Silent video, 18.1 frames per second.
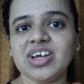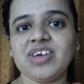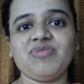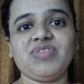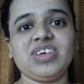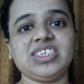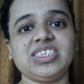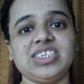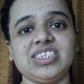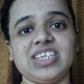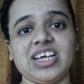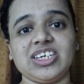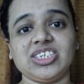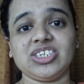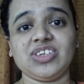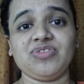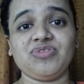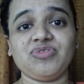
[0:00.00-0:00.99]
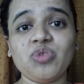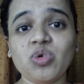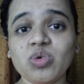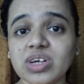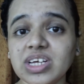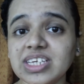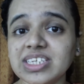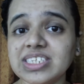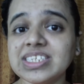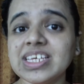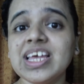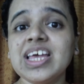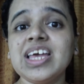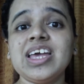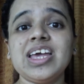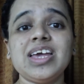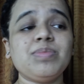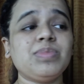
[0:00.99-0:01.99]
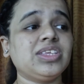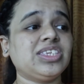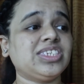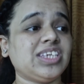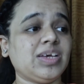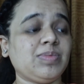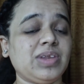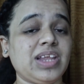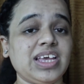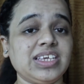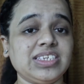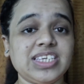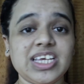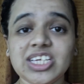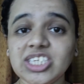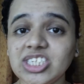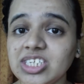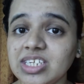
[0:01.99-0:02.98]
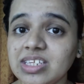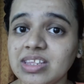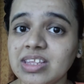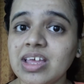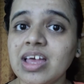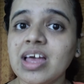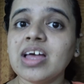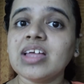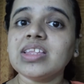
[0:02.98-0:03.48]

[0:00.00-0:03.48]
face detection focus, image stabilization,